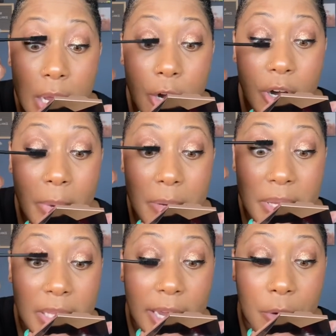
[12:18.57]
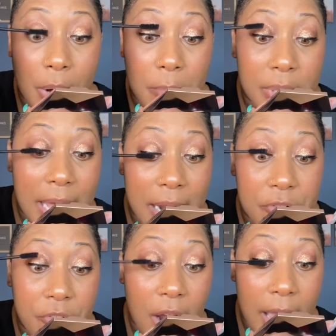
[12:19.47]
or it might have been like around Black
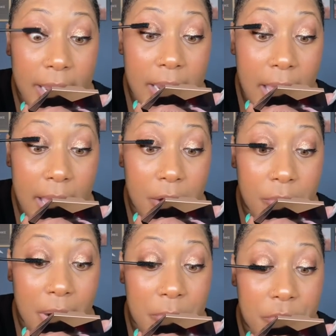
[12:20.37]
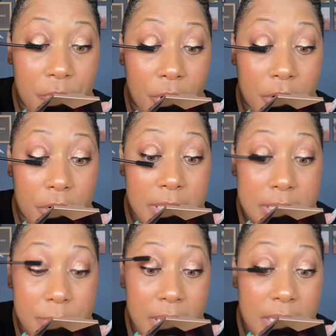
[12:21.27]
Friday or right before
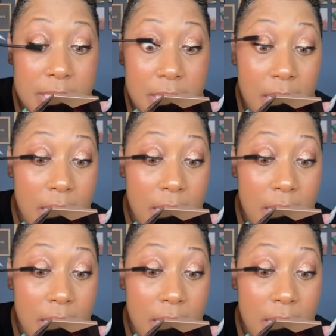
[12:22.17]
Christmas,